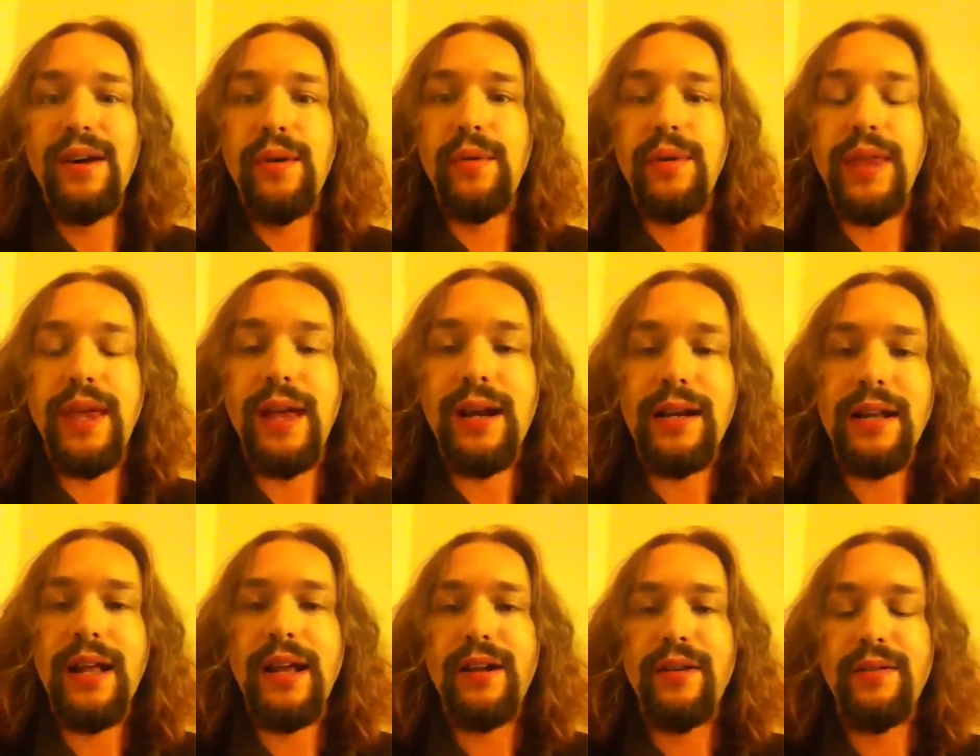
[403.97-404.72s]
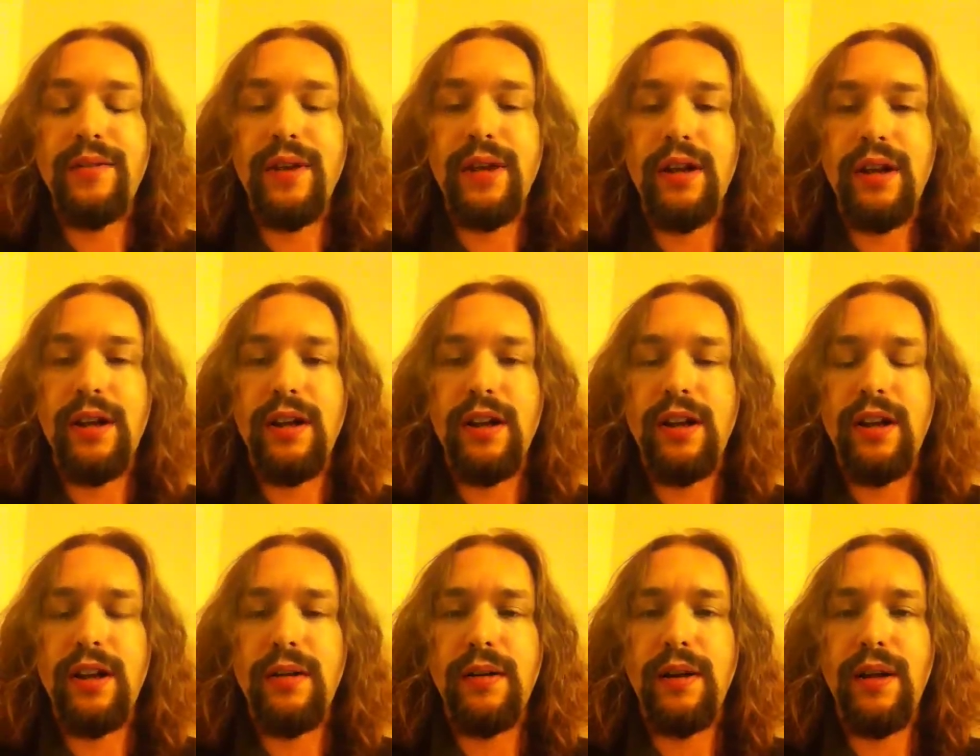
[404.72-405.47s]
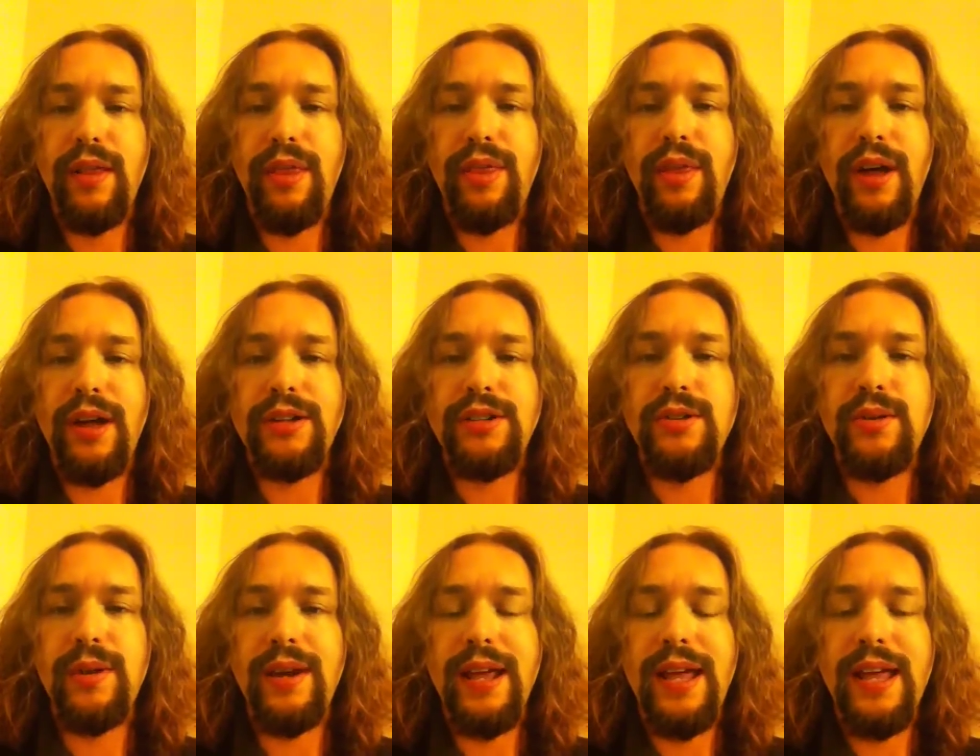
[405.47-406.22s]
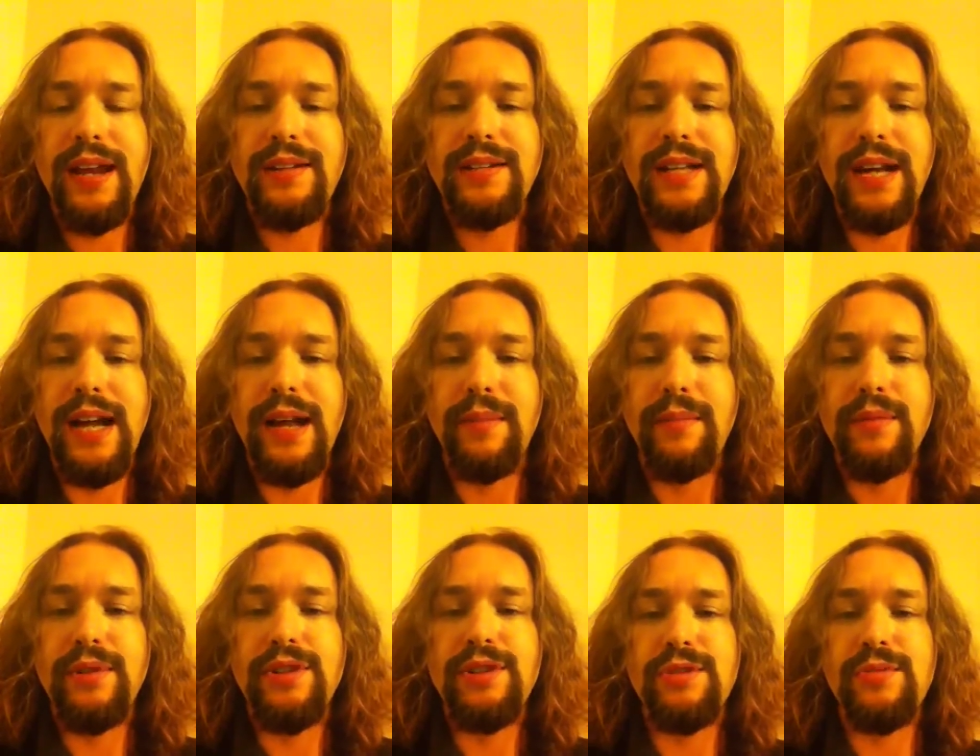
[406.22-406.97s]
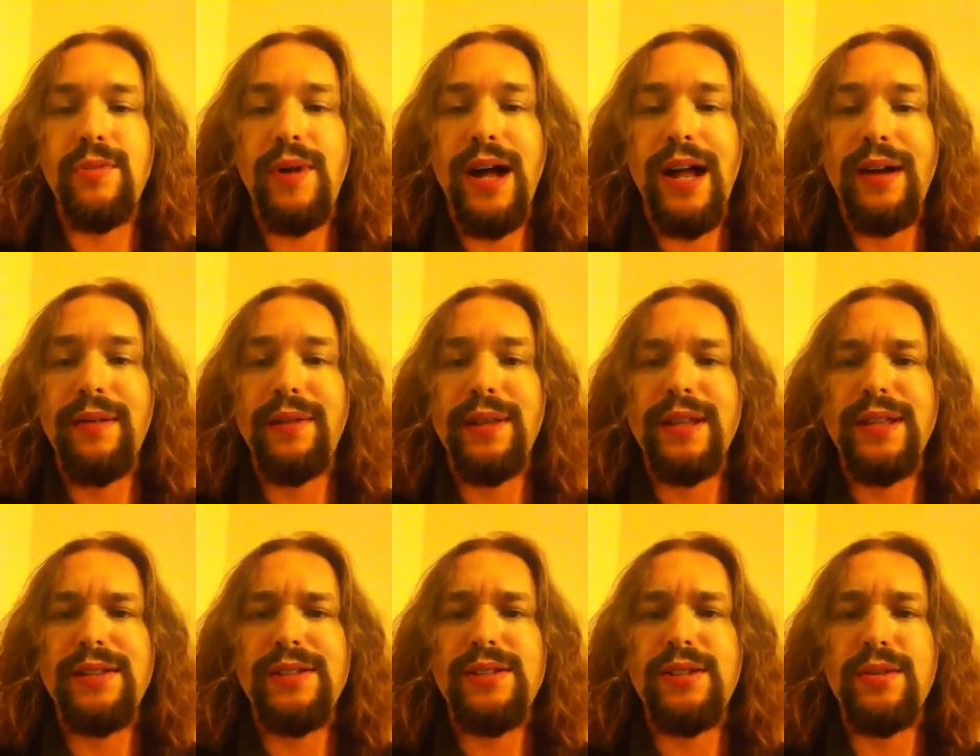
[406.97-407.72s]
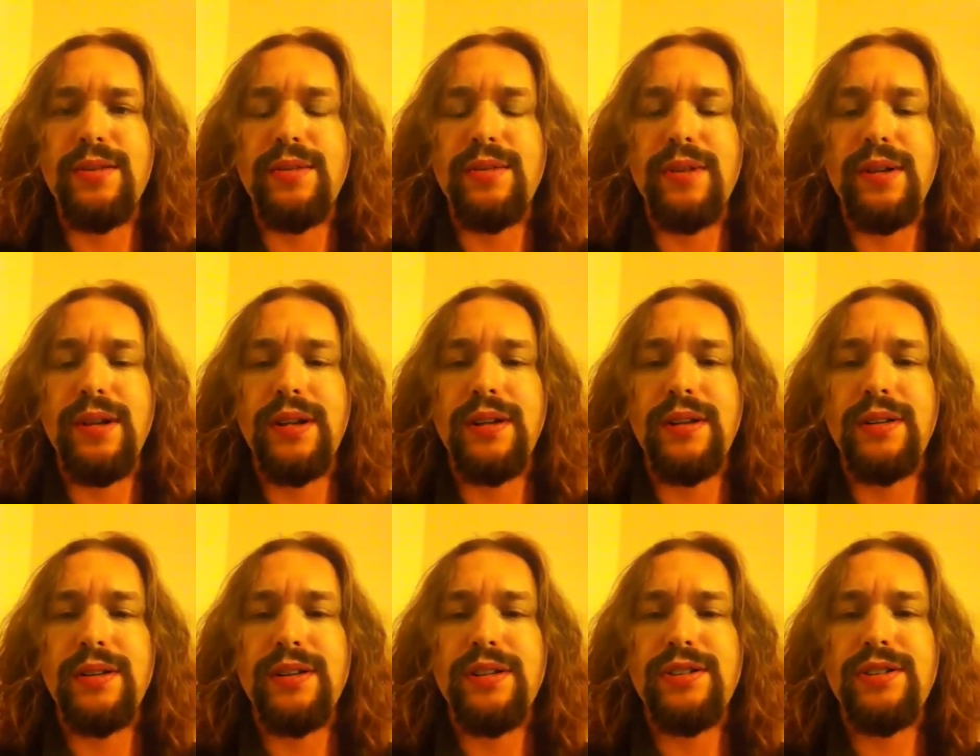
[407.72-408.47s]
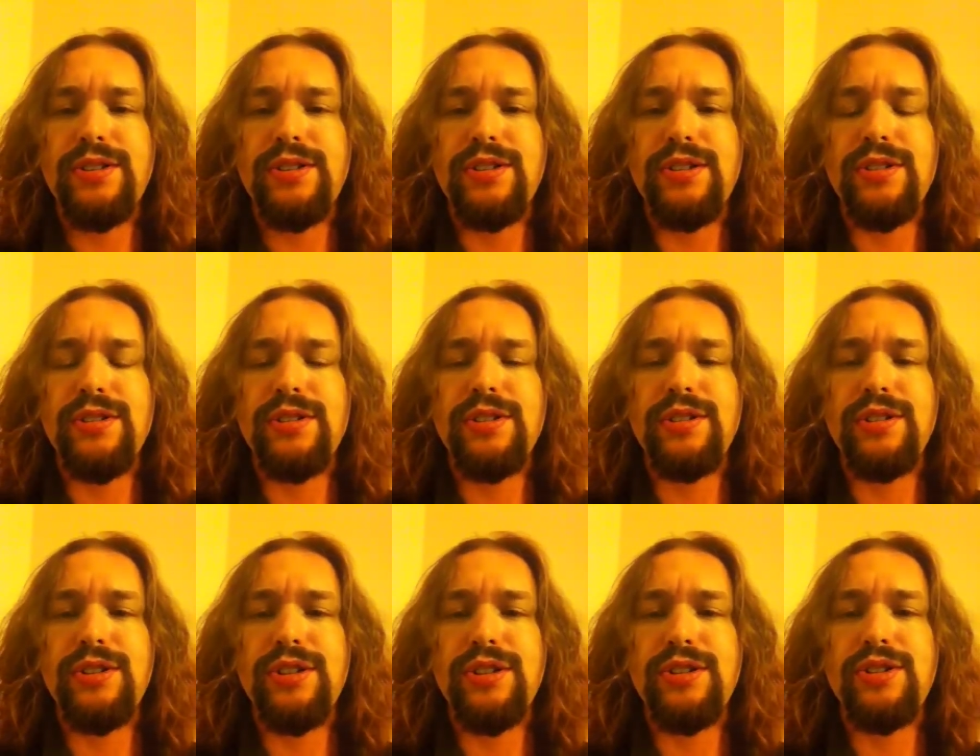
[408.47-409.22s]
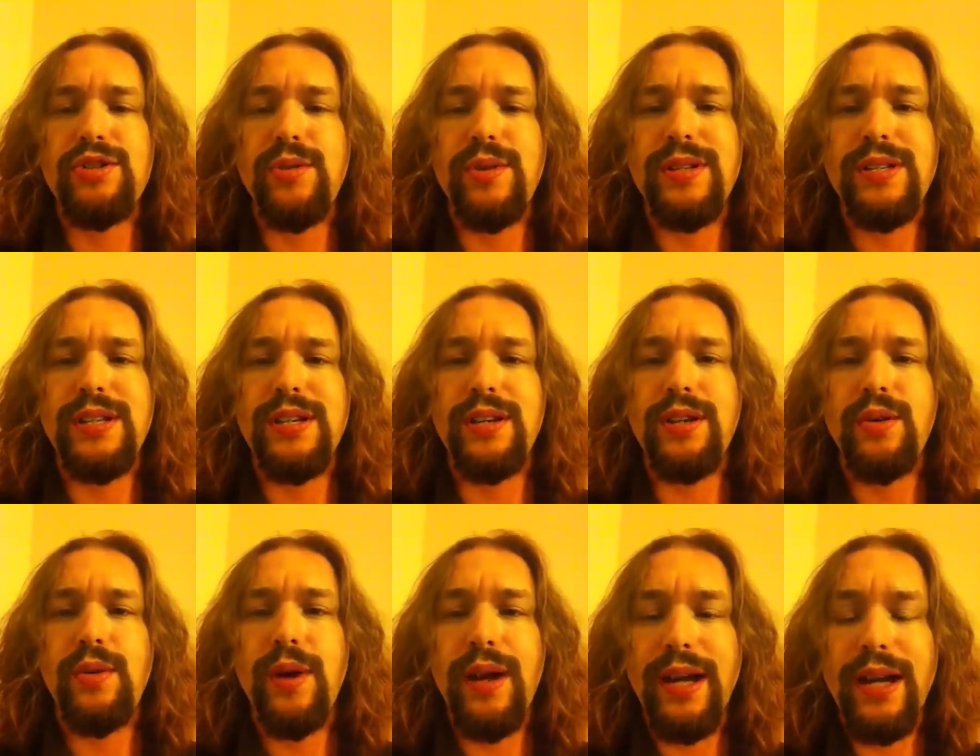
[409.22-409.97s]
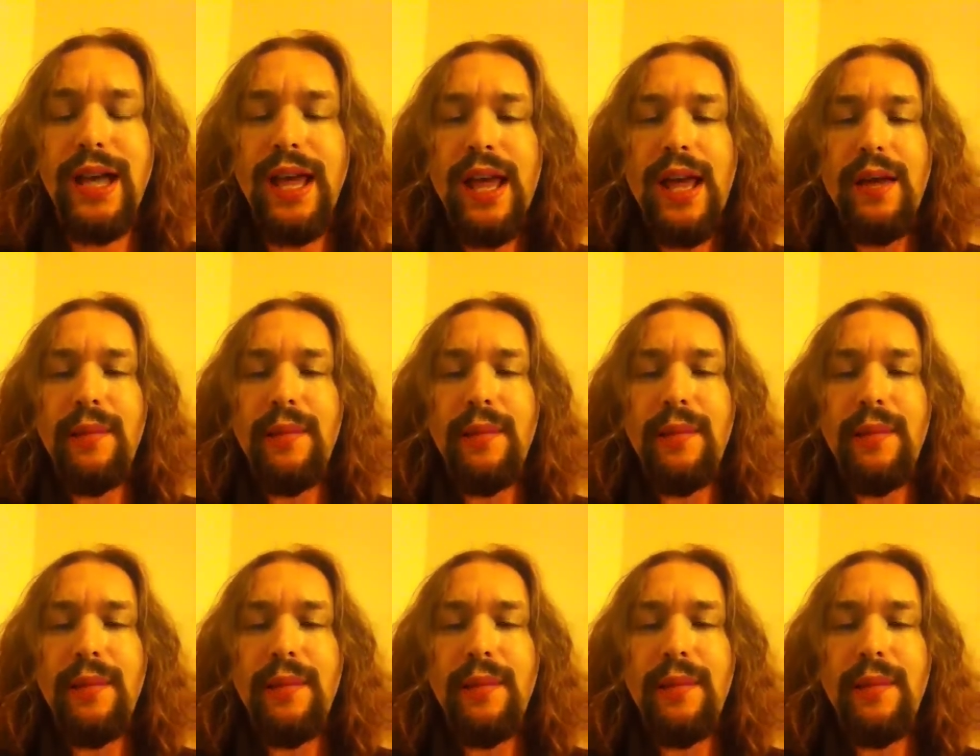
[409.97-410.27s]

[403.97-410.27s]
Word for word: without a lot of uh, uh, a, thought to it ahead of time, which is why everything's so uh, dis, dis, disjointed and quick.